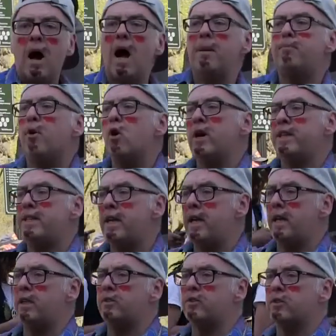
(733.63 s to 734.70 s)
My point
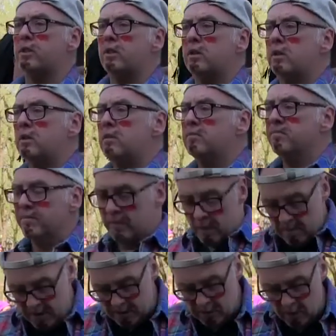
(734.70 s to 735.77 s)
is,
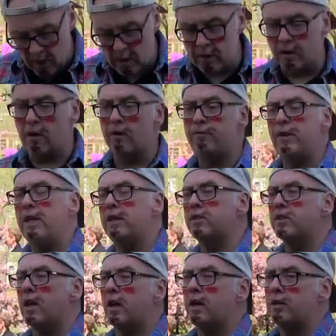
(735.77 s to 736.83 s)
the missile under our feet
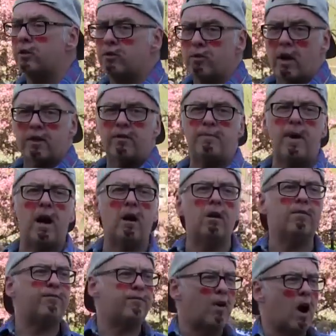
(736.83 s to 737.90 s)
is carrying destructive power
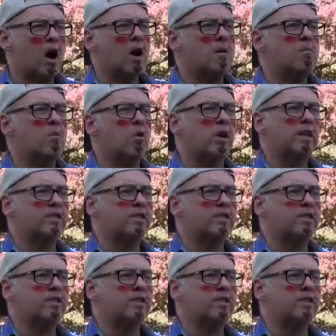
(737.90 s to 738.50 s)
far more